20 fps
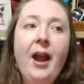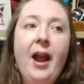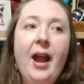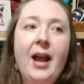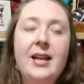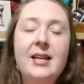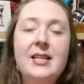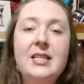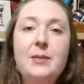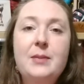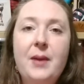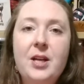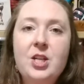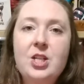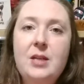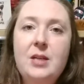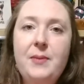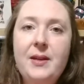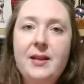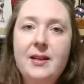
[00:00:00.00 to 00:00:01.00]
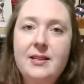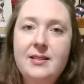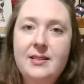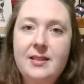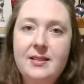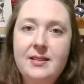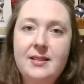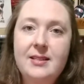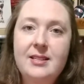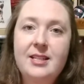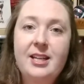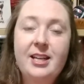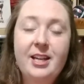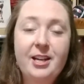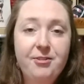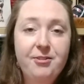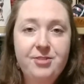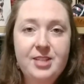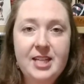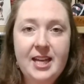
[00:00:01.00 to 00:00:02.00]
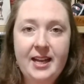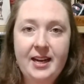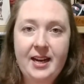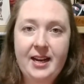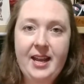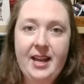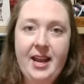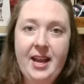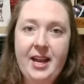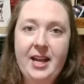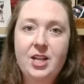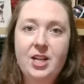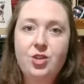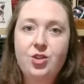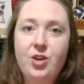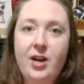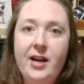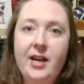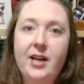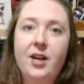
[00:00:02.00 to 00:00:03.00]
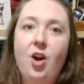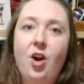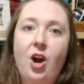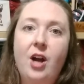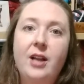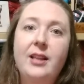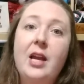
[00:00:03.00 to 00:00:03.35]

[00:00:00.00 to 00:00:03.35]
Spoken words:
and especially because this is a gift and I can't try it on.